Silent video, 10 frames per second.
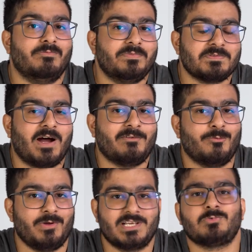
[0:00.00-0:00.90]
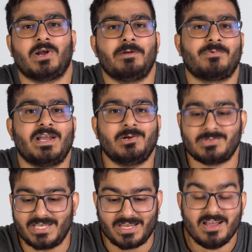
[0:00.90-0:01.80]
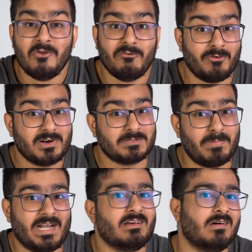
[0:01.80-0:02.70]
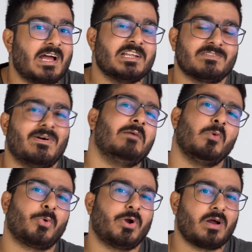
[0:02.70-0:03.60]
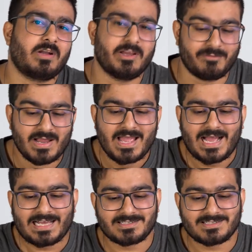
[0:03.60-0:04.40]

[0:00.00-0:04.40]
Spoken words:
smartphone is what I'm trying to say, works better and is far more productive as